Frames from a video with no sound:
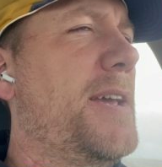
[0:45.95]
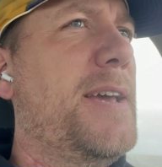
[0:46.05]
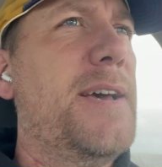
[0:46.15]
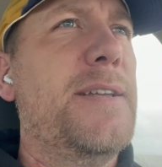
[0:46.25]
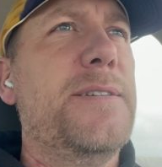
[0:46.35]

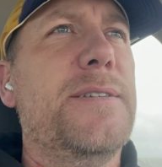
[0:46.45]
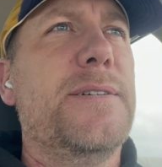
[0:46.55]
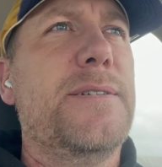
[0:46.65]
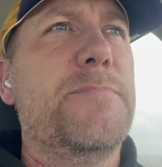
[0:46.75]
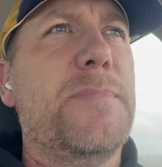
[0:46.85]
and
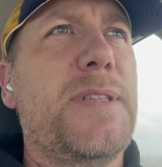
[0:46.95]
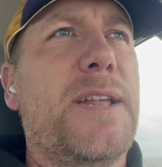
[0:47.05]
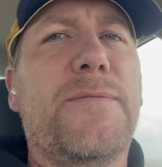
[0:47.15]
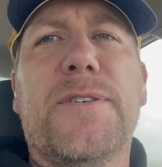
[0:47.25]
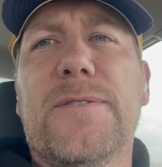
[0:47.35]
a
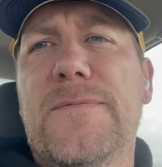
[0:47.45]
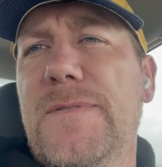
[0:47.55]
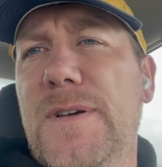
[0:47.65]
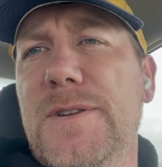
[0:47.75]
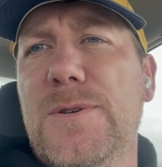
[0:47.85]
lot of other
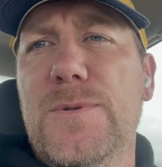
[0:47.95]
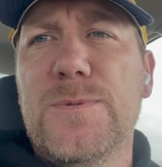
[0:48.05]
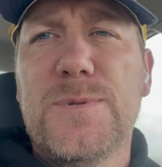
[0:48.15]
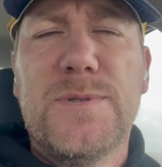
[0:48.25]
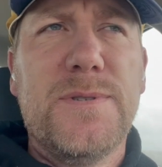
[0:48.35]
fun
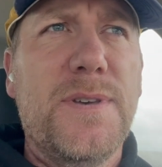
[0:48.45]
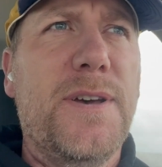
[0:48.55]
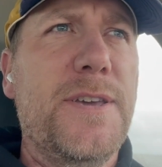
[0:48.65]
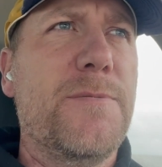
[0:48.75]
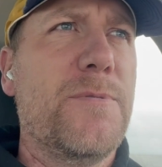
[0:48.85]
news
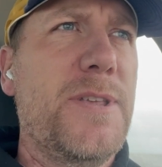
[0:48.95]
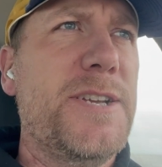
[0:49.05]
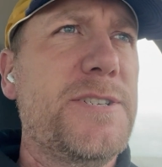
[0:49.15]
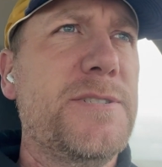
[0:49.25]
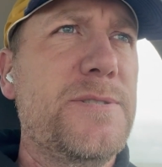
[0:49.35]
in
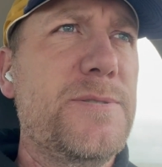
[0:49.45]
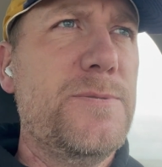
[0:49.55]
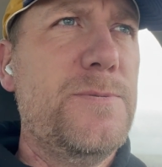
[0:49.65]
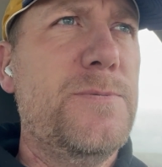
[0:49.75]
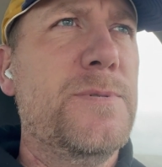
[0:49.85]
relation to